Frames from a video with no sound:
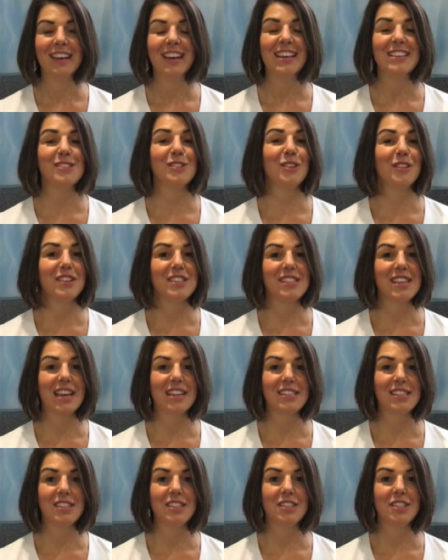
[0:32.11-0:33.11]
It's not the
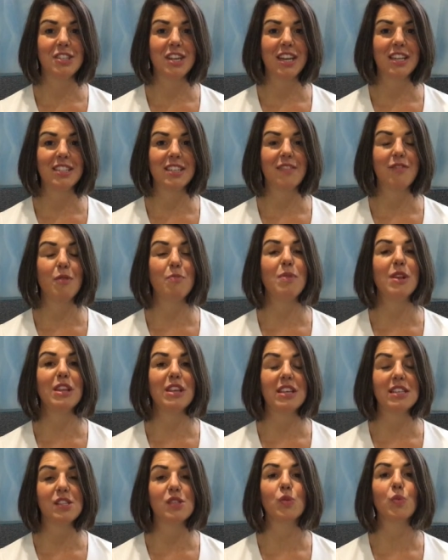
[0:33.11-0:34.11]
sexiest change ever, but it
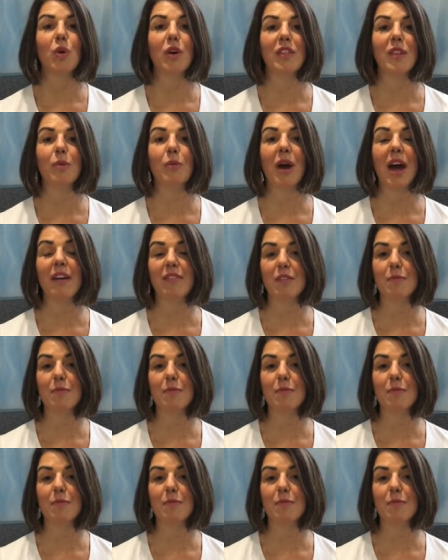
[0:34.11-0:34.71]
is the one that will have